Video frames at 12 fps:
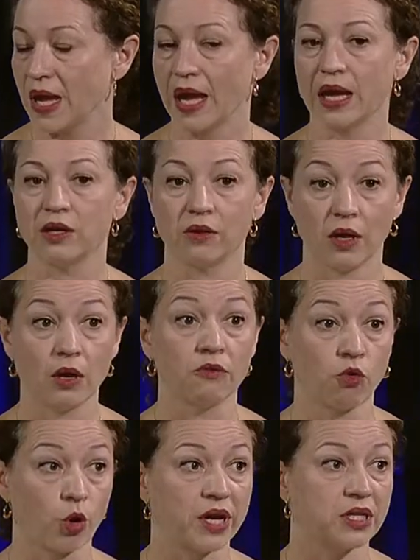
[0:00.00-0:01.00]
and
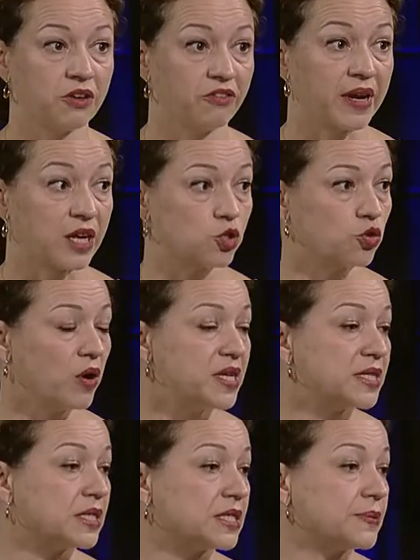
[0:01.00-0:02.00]
avoid a financial
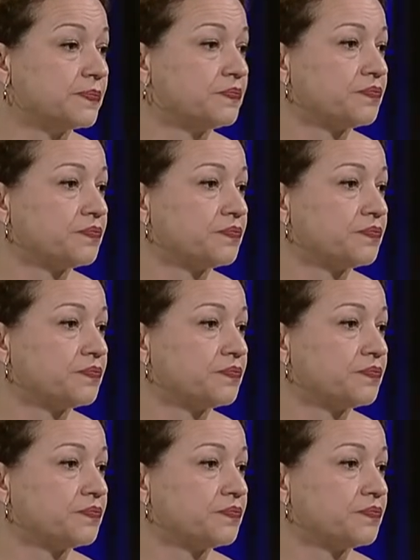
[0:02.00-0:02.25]
crisis.